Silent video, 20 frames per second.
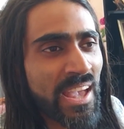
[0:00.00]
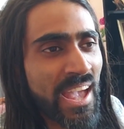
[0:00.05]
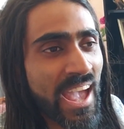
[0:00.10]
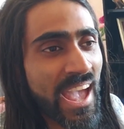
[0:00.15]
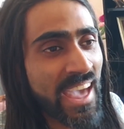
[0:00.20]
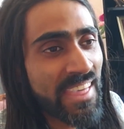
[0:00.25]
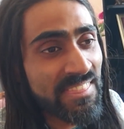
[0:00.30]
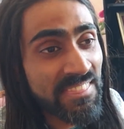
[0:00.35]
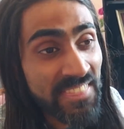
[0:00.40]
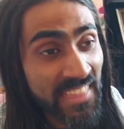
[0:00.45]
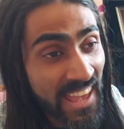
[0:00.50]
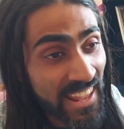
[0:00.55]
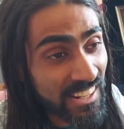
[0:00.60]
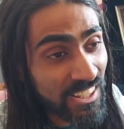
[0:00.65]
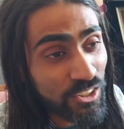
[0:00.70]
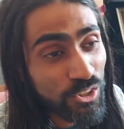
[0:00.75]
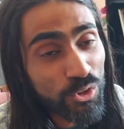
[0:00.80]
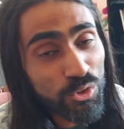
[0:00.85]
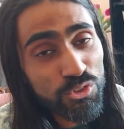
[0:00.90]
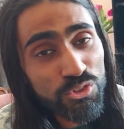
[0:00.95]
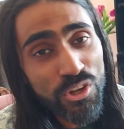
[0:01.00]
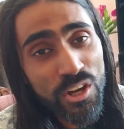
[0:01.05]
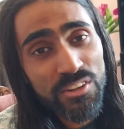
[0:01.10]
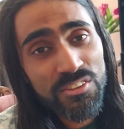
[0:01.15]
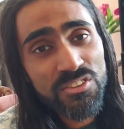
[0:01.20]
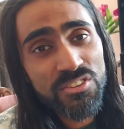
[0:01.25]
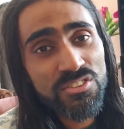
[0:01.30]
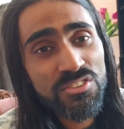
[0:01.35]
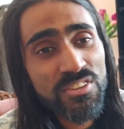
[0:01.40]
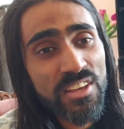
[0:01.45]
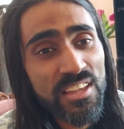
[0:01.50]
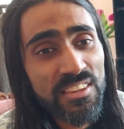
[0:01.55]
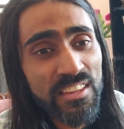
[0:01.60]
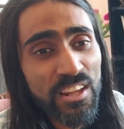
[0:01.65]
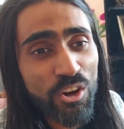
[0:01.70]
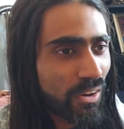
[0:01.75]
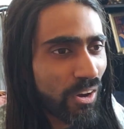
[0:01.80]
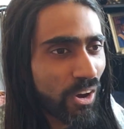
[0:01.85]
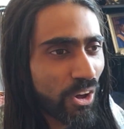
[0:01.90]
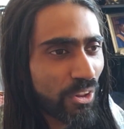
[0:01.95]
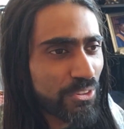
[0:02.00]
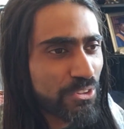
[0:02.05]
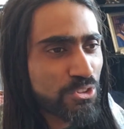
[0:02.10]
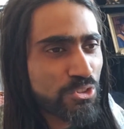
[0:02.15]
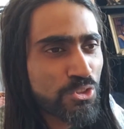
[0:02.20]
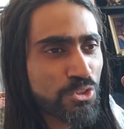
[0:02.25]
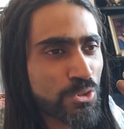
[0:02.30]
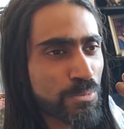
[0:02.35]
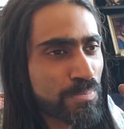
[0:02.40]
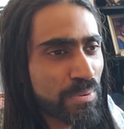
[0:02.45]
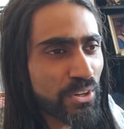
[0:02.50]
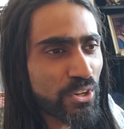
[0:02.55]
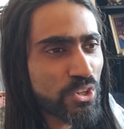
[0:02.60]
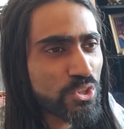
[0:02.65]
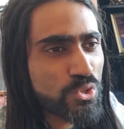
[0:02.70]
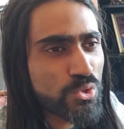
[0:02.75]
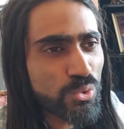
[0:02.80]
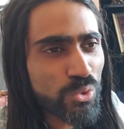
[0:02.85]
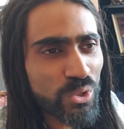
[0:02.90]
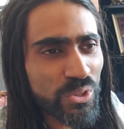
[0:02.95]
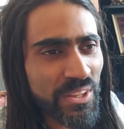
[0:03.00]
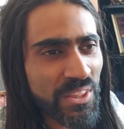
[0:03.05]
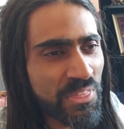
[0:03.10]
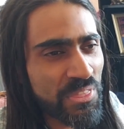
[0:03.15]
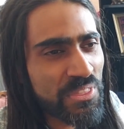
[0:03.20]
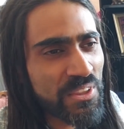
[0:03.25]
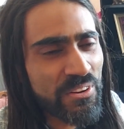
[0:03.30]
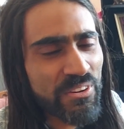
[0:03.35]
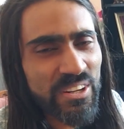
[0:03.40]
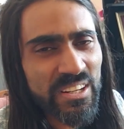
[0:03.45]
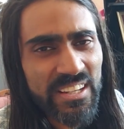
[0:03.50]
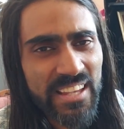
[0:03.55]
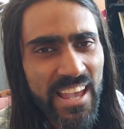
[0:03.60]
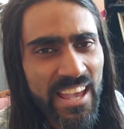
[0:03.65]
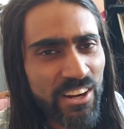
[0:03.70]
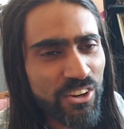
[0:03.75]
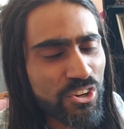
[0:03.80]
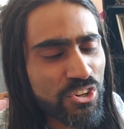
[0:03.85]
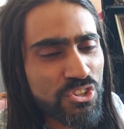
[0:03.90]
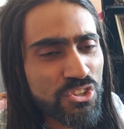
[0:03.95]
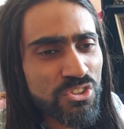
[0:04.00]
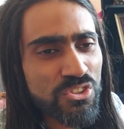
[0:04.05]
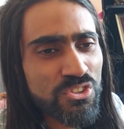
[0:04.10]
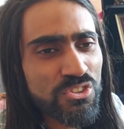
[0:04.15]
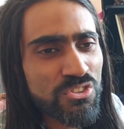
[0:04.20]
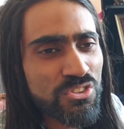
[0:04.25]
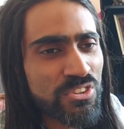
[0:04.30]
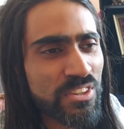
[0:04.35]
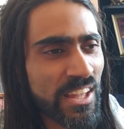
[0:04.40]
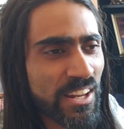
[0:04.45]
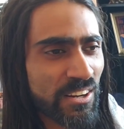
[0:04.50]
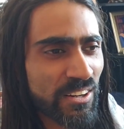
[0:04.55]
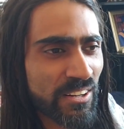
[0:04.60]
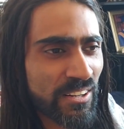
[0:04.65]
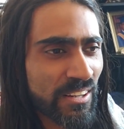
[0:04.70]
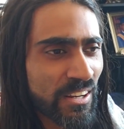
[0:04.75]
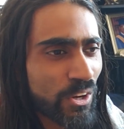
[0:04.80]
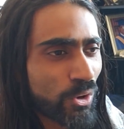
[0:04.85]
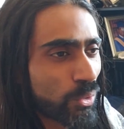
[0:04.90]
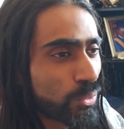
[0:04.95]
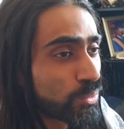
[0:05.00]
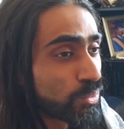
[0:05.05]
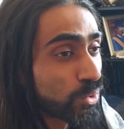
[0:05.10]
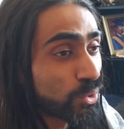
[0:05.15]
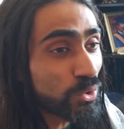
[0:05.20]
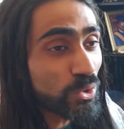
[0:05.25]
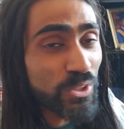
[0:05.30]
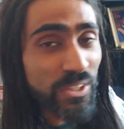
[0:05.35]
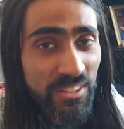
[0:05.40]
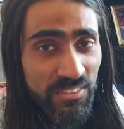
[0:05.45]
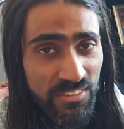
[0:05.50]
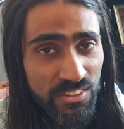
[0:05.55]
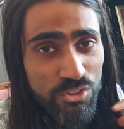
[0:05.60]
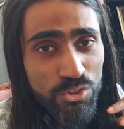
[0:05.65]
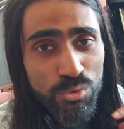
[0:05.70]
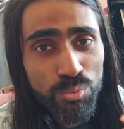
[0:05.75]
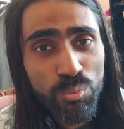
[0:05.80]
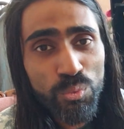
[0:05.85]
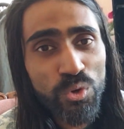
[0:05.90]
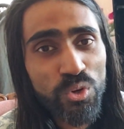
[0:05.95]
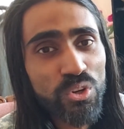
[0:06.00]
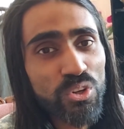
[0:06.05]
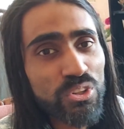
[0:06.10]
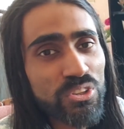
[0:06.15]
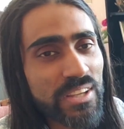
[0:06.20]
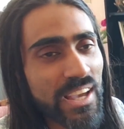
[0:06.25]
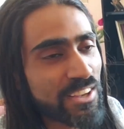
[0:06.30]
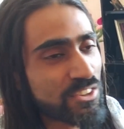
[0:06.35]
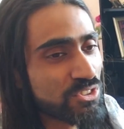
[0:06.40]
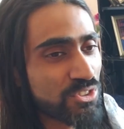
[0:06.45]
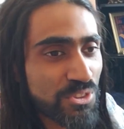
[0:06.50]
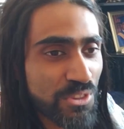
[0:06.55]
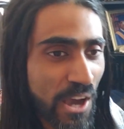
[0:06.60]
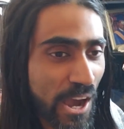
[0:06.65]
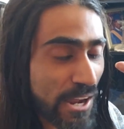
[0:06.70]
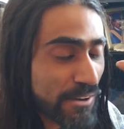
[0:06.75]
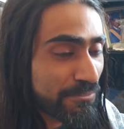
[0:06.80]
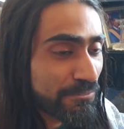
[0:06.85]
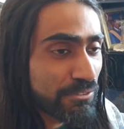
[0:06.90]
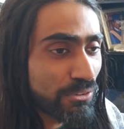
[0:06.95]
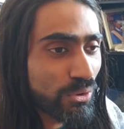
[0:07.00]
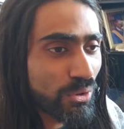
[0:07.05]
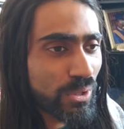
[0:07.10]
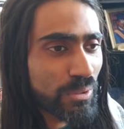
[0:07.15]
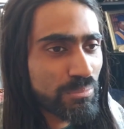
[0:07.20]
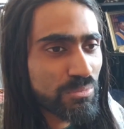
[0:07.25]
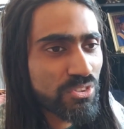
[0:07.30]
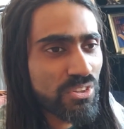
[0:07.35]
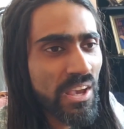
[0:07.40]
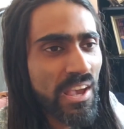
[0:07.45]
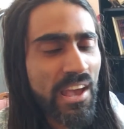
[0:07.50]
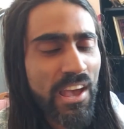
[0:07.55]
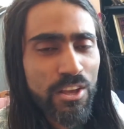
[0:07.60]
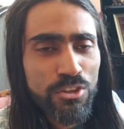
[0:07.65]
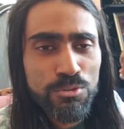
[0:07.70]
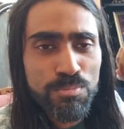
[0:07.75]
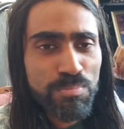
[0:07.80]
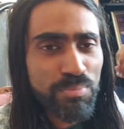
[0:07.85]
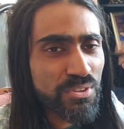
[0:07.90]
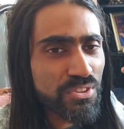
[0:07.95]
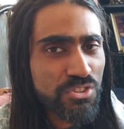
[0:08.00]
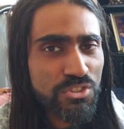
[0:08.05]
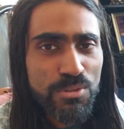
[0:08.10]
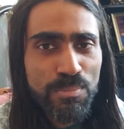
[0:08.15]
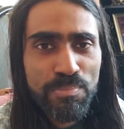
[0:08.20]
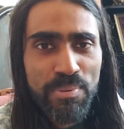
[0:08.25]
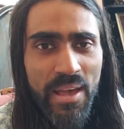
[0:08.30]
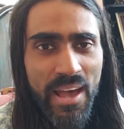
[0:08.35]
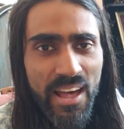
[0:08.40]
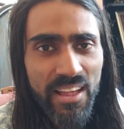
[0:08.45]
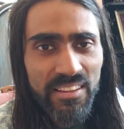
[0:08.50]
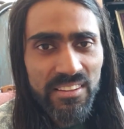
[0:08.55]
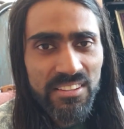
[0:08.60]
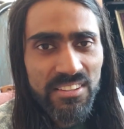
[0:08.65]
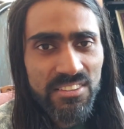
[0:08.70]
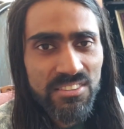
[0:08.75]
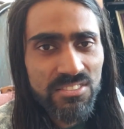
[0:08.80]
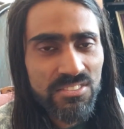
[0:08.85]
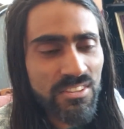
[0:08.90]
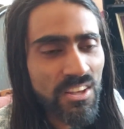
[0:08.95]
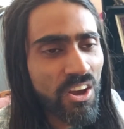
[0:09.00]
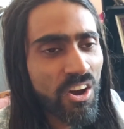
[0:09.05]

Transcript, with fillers: And then it goes on to say that all these spiritual, etheric energies that are ruling this world as thought forms, as principalities,